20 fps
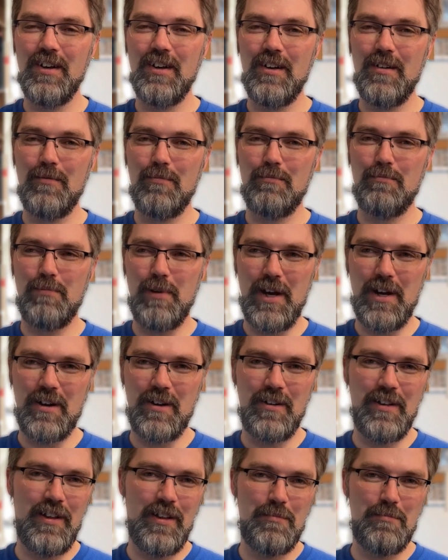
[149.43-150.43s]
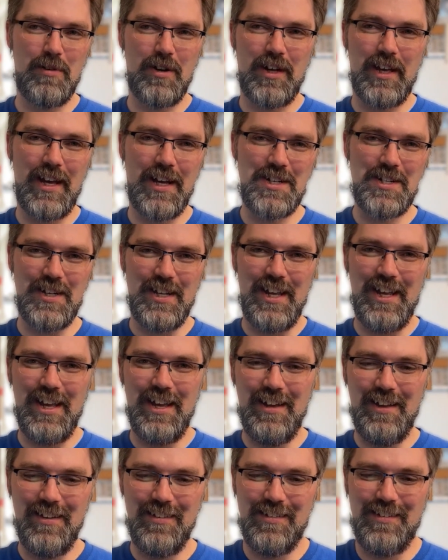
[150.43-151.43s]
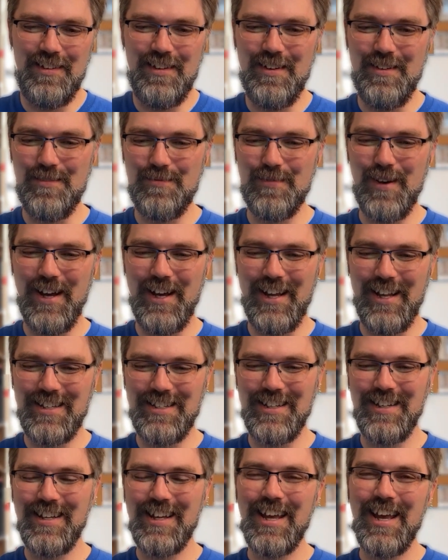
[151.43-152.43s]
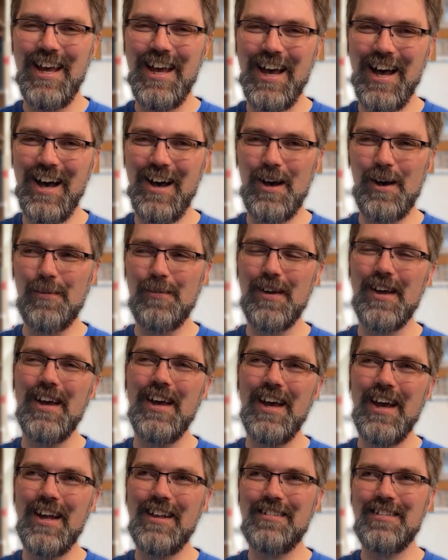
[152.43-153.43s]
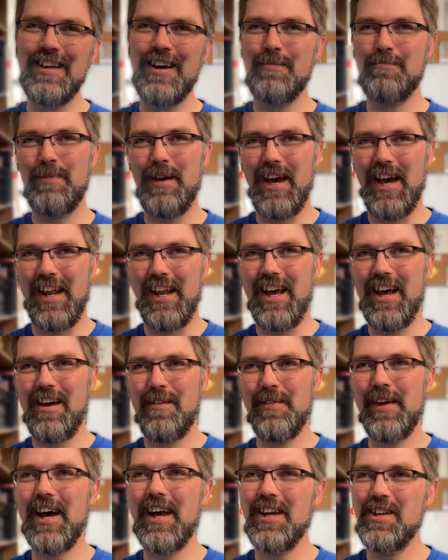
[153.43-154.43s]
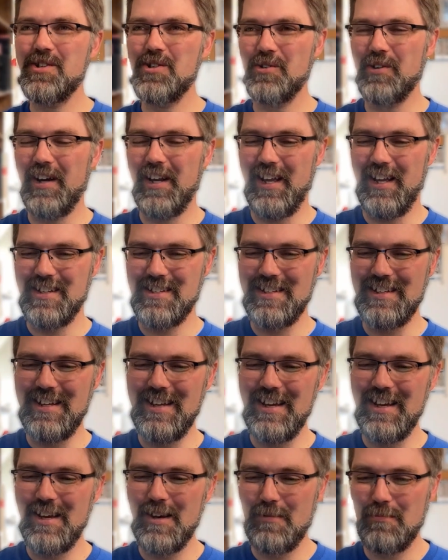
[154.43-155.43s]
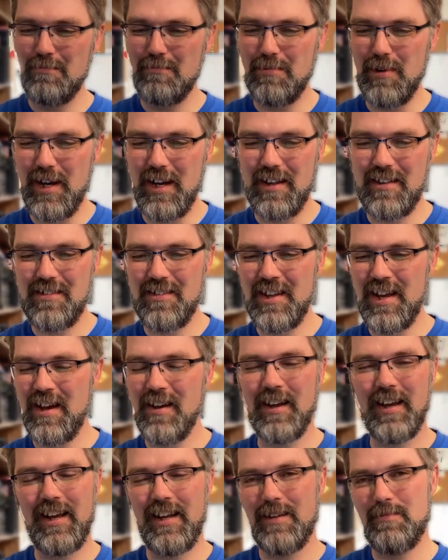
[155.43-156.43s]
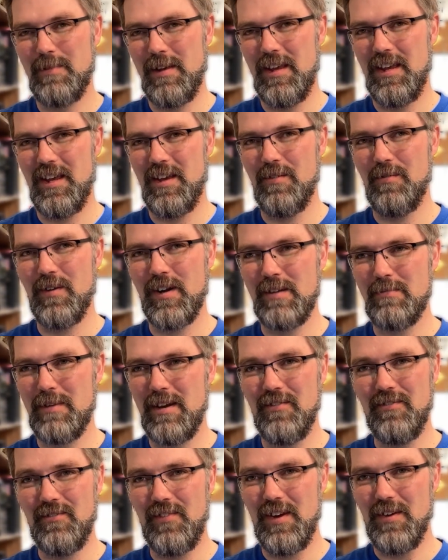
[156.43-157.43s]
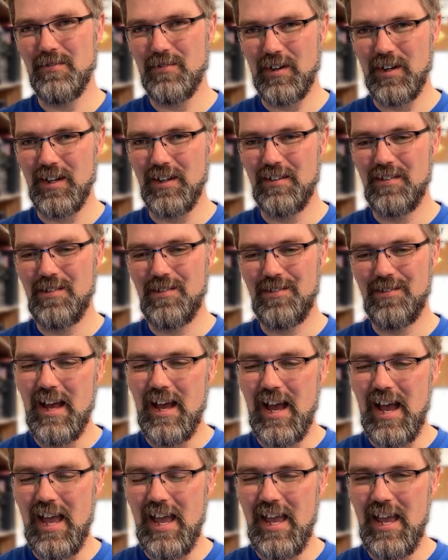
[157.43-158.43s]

better than the book actually is, but uh, it's not bad. I mean, I enjoyed it, but it's not going to be one of my favorites.